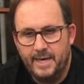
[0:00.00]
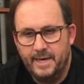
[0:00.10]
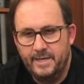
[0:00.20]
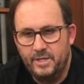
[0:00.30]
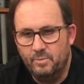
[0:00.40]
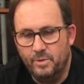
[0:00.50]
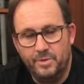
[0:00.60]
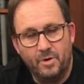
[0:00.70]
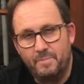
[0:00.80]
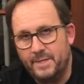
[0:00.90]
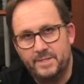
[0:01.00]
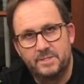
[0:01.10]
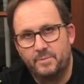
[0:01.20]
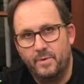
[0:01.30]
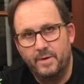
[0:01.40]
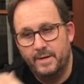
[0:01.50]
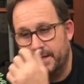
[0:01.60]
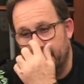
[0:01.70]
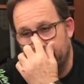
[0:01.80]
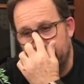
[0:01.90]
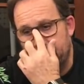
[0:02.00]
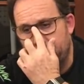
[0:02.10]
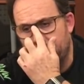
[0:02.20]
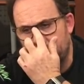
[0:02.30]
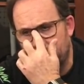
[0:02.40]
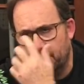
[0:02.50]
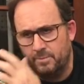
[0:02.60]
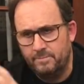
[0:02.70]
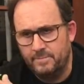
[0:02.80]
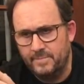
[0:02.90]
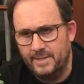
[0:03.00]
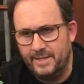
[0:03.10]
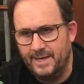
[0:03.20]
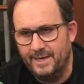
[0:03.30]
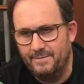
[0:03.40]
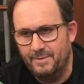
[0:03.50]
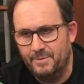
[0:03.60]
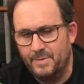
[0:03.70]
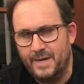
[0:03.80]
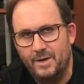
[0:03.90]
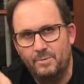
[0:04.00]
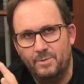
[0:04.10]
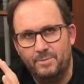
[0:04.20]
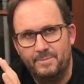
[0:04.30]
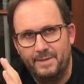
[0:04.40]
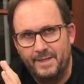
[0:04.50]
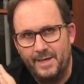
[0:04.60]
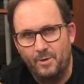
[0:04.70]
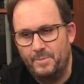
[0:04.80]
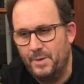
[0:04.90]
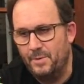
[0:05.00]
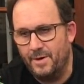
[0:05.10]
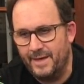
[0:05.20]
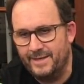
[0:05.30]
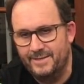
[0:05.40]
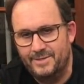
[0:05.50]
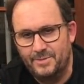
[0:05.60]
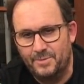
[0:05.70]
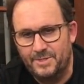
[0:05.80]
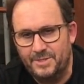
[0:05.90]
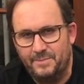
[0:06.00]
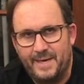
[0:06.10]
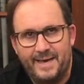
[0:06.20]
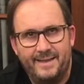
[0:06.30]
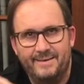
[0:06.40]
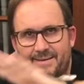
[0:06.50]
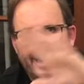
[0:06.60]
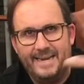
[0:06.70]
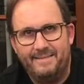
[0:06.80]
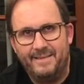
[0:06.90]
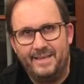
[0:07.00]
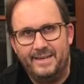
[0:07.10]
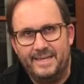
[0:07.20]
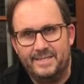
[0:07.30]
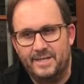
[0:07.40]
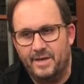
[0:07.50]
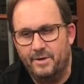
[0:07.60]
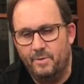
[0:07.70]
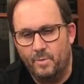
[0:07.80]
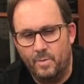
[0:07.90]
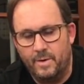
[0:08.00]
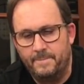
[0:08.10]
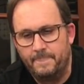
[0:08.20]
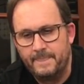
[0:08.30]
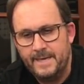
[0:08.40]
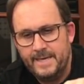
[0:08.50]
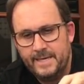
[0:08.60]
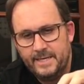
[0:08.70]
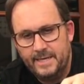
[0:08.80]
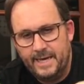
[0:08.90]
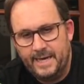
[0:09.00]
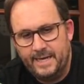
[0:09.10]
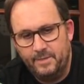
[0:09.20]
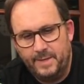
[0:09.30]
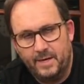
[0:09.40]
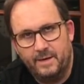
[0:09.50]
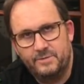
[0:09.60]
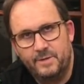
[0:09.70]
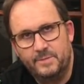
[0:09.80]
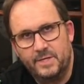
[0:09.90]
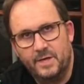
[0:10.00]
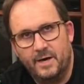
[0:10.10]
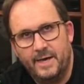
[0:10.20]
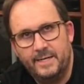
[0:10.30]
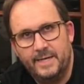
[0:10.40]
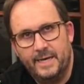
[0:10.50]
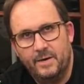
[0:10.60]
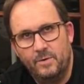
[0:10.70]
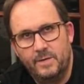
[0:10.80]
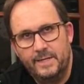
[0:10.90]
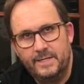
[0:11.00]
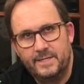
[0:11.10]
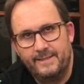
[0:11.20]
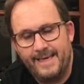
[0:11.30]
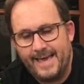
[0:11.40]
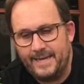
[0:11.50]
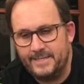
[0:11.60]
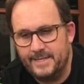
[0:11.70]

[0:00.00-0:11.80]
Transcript: You will not be disappointed. Any problems at all? Yeah, Eduardo will be able to help you. I can talk to you about anything you need to know or want. There'll be a live stream tonight. Hook into that.